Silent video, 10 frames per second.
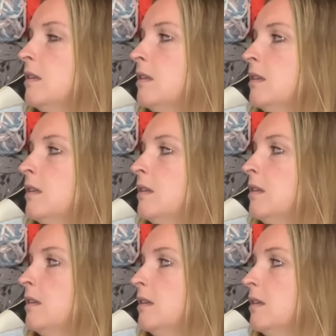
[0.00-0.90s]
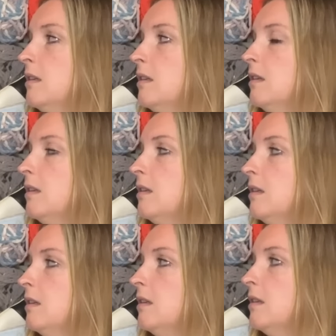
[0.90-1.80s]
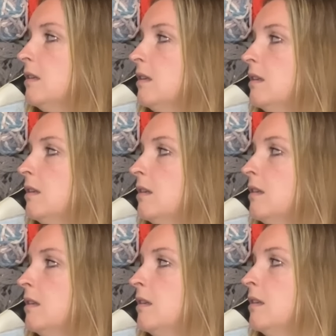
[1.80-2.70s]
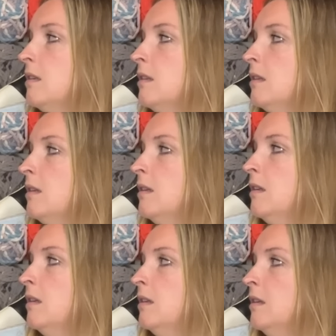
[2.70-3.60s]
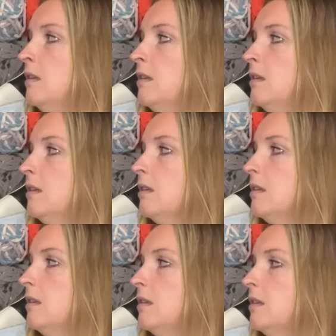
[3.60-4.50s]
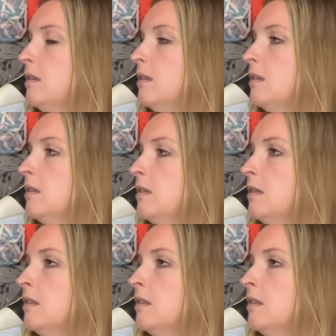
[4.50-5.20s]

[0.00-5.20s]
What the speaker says: (silent)